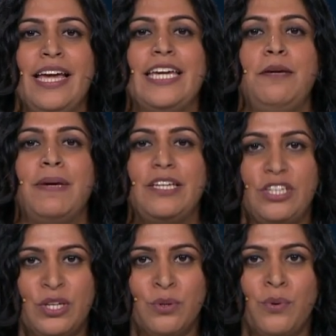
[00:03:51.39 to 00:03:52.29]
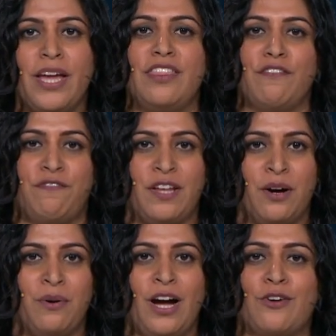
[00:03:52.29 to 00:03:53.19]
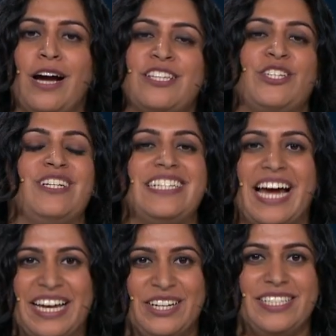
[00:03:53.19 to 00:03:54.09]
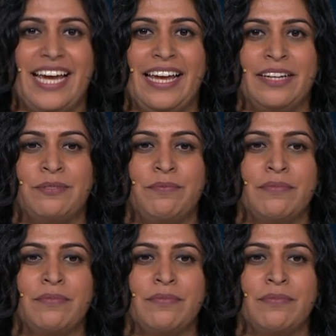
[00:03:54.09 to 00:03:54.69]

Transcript: keeping you in the flow across your entire day.